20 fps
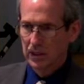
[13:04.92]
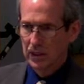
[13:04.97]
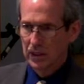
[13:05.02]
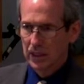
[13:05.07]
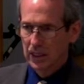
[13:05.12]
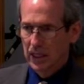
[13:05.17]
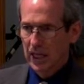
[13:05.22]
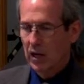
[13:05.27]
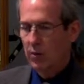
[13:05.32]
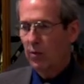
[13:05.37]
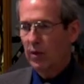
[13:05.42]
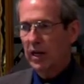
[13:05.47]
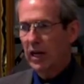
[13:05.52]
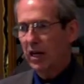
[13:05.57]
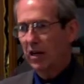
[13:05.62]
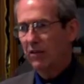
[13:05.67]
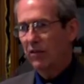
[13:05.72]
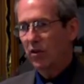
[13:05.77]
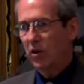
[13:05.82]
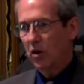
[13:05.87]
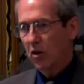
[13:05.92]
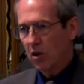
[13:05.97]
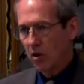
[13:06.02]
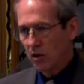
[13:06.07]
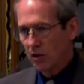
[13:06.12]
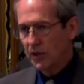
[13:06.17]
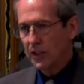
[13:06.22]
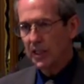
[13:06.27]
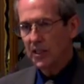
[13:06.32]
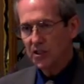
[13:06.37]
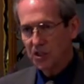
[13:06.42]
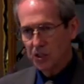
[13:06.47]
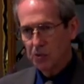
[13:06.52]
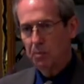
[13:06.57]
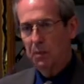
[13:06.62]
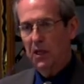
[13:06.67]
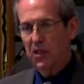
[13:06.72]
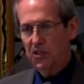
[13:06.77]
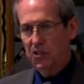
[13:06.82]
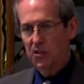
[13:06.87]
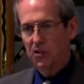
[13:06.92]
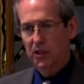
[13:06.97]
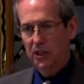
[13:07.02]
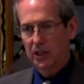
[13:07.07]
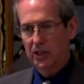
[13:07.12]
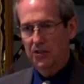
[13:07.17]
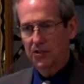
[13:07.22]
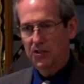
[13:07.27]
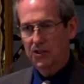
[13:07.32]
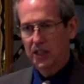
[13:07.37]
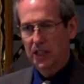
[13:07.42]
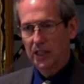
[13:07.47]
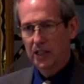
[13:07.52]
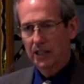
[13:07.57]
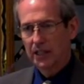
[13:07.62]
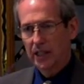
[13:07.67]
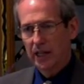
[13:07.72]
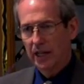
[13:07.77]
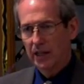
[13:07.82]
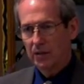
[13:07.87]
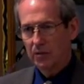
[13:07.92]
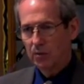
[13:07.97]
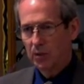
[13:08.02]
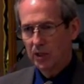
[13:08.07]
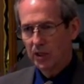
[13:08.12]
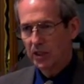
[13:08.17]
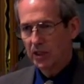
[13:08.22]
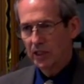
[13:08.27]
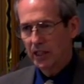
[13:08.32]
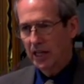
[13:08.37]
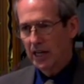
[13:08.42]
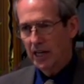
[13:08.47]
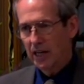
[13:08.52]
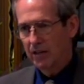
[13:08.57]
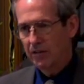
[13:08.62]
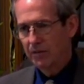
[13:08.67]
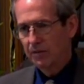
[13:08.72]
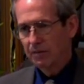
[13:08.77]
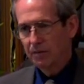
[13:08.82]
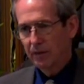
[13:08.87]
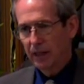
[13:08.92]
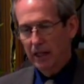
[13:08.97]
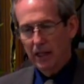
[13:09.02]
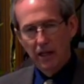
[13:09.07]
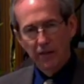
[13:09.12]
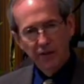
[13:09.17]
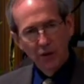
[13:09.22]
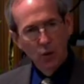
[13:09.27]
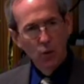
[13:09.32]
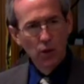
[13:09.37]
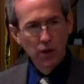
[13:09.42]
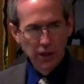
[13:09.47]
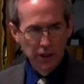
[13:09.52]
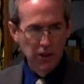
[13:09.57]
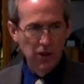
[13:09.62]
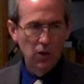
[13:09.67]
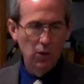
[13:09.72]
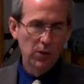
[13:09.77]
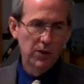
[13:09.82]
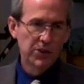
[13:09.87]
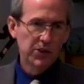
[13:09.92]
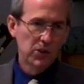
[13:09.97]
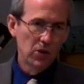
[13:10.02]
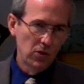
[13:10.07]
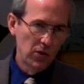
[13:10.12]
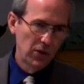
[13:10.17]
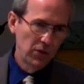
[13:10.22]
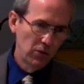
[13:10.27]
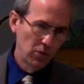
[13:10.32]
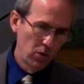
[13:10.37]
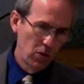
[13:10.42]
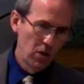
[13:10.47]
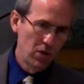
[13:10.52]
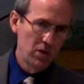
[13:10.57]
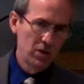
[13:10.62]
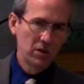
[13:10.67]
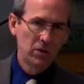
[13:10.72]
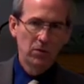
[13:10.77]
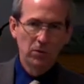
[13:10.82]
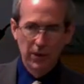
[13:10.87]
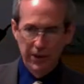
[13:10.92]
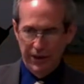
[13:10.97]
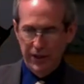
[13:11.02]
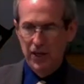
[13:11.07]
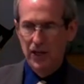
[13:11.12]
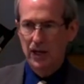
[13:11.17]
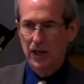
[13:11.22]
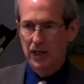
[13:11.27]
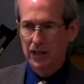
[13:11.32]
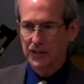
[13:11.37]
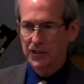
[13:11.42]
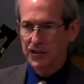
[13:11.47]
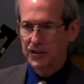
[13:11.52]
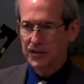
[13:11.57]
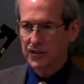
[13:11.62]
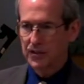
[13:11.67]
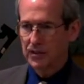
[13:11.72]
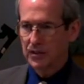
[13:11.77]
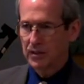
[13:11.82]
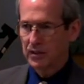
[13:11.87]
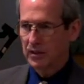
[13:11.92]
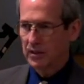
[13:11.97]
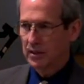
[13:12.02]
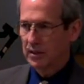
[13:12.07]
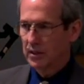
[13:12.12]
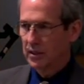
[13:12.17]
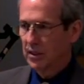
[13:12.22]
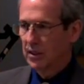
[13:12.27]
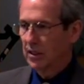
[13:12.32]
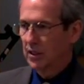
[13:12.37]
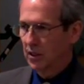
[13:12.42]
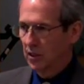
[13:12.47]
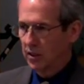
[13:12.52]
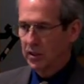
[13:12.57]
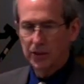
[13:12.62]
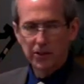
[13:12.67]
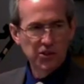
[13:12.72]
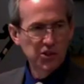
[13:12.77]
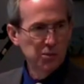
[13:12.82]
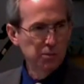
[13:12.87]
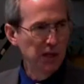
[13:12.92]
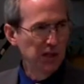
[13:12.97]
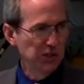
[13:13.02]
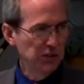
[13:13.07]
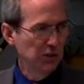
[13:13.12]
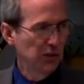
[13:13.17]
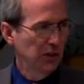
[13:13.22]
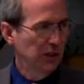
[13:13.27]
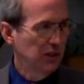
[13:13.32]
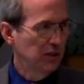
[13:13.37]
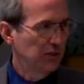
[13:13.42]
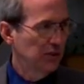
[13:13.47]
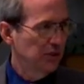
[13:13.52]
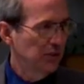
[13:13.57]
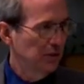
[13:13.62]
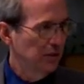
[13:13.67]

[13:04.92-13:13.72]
and we have all these specialties that we didn't have. If you want to know what's going wrong with us, look at the specialties.